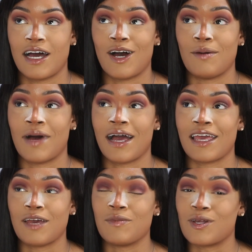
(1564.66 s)

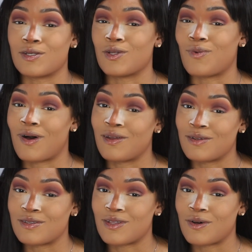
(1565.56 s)
I am allergic to
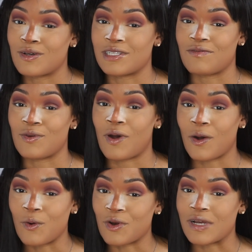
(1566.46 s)
walnuts though, because if you
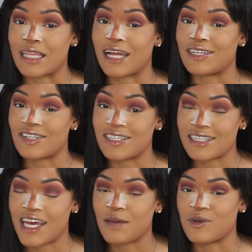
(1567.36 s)
are ordering that
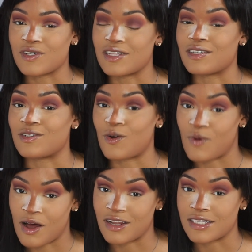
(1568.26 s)
cheesecake, make sure there's no
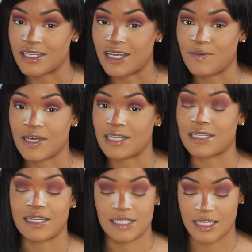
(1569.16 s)
walnuts in it,
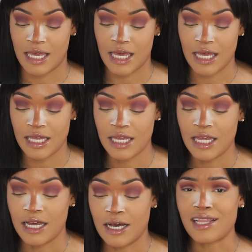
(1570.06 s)
because I just can't.
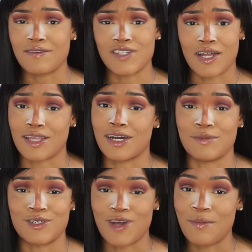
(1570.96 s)
I love chocolate
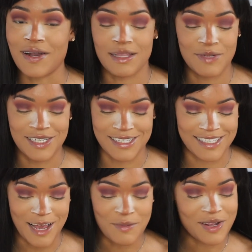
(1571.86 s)
covered strawberry.
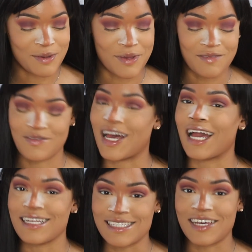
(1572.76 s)

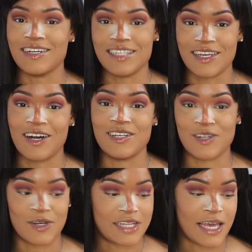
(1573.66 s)
I could sit here and tell you guys
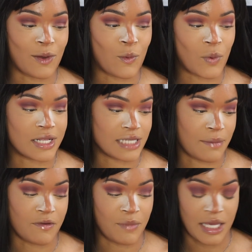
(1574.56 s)
all day what
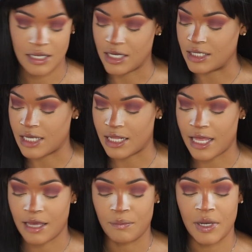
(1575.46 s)
type of baked goods I
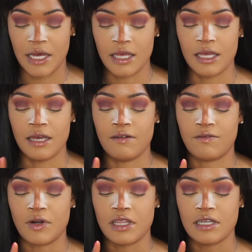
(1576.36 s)
like, but
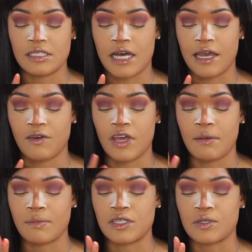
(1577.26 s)
for this eye cream,
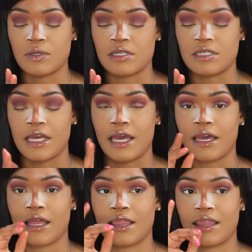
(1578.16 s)
I'm just going to
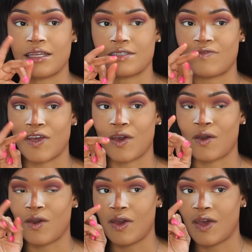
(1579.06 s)
take this
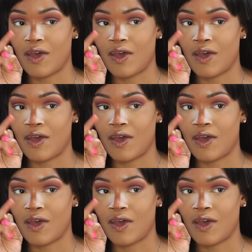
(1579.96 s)
finger,